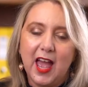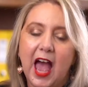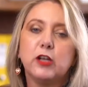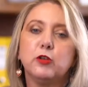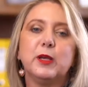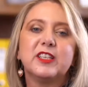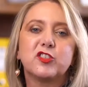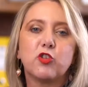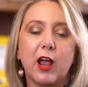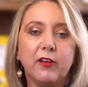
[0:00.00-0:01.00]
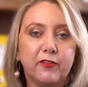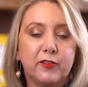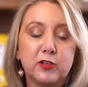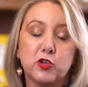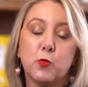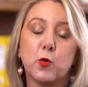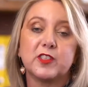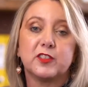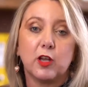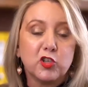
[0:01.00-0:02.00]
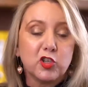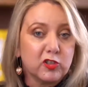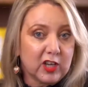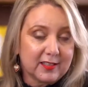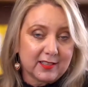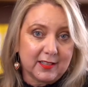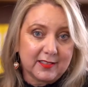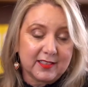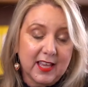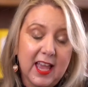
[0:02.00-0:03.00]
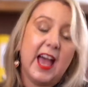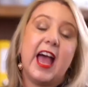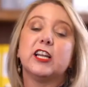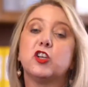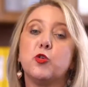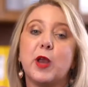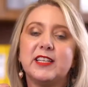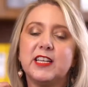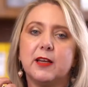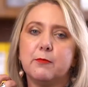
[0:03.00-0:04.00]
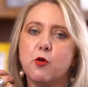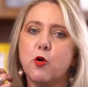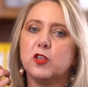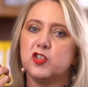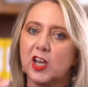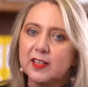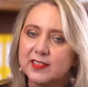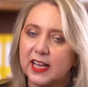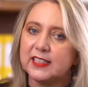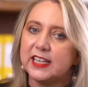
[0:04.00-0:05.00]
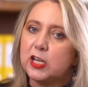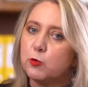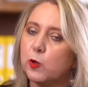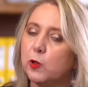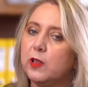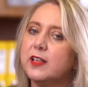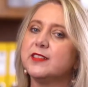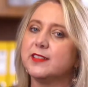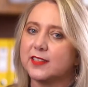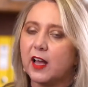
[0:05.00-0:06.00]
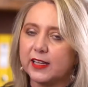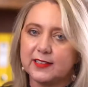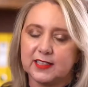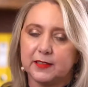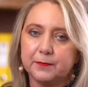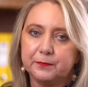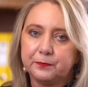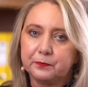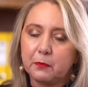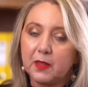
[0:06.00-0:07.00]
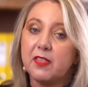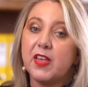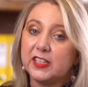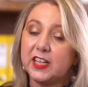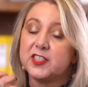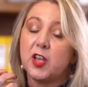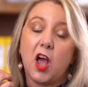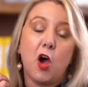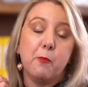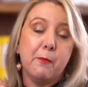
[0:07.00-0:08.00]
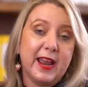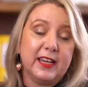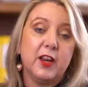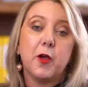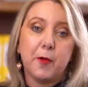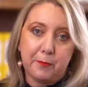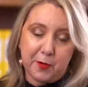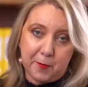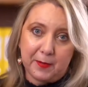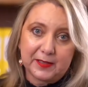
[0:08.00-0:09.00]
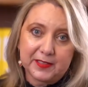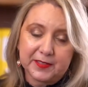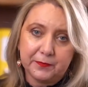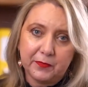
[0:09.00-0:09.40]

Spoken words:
And we strive towards social justice and creating a more just and equal society. That is our main purpose.